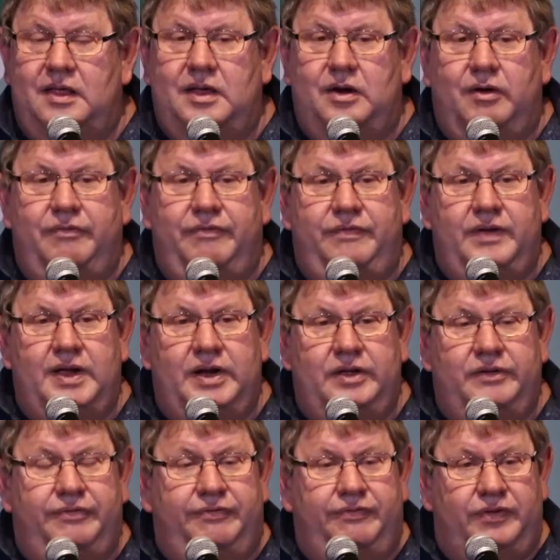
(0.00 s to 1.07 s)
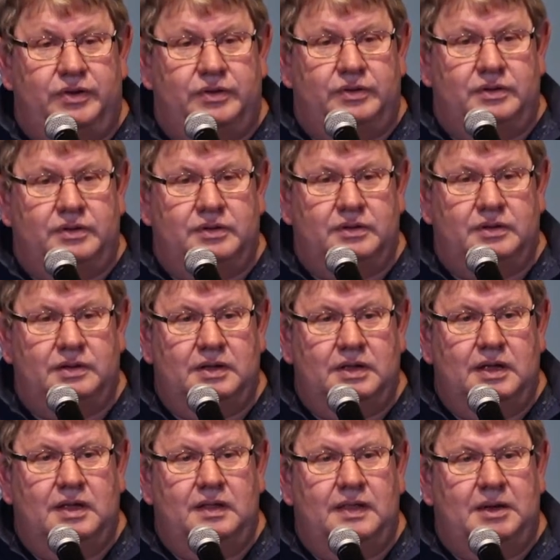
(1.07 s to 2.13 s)
There are very few
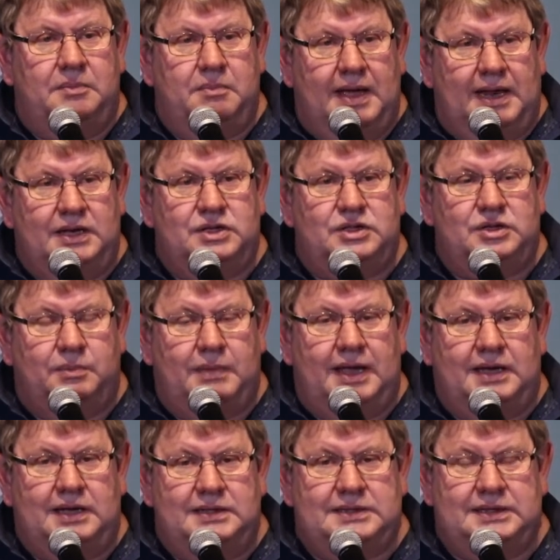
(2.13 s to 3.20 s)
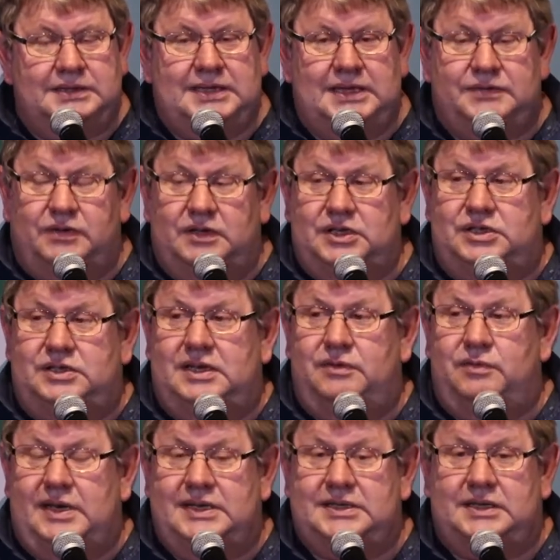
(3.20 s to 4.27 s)
that managed to make it a success, for the sheer
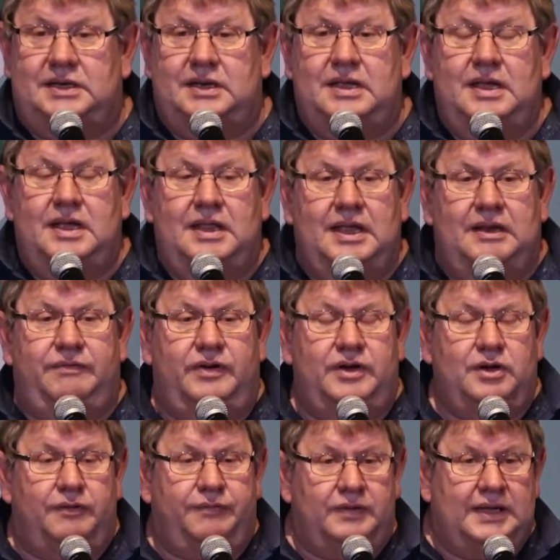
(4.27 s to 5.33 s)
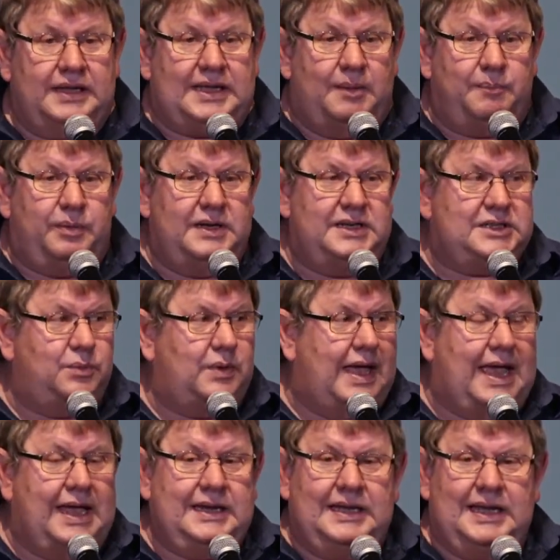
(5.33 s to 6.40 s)
reason that very often the companies who were
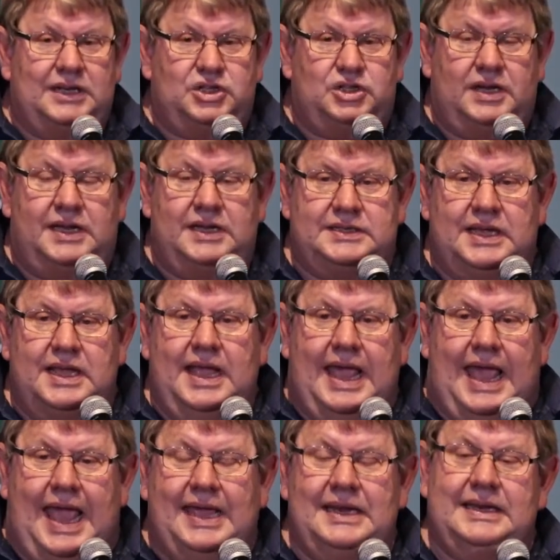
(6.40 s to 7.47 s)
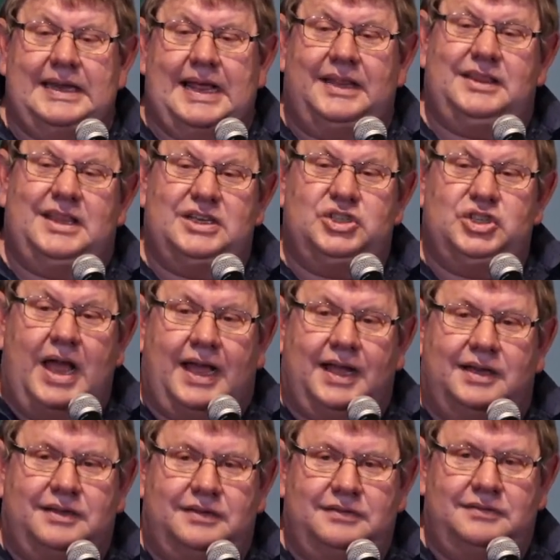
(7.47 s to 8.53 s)
handing out shares handed out the
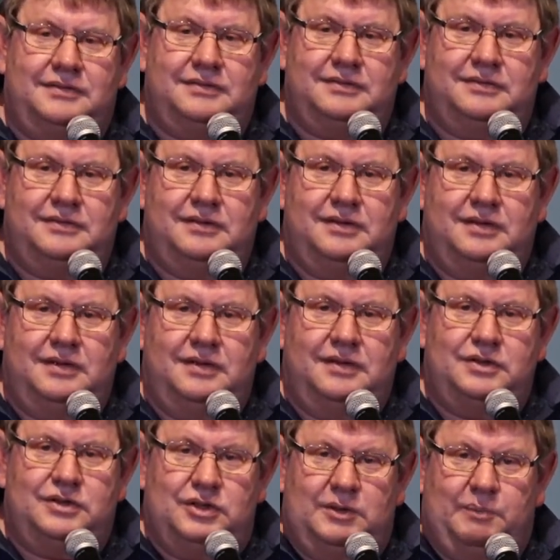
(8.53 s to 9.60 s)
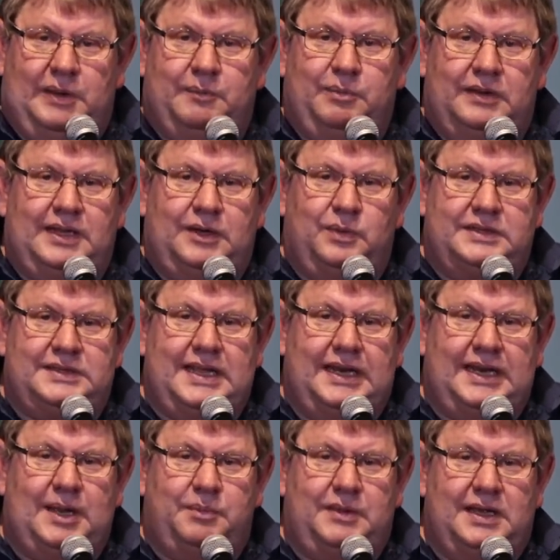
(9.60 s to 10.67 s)
junk to the people that were
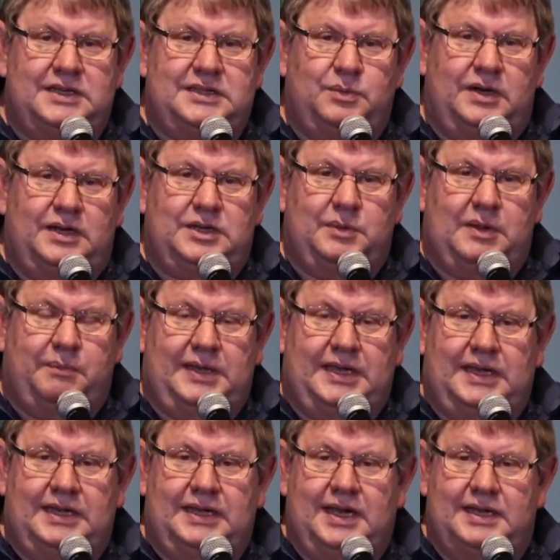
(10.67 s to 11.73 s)
standing up there as wanting to be BEE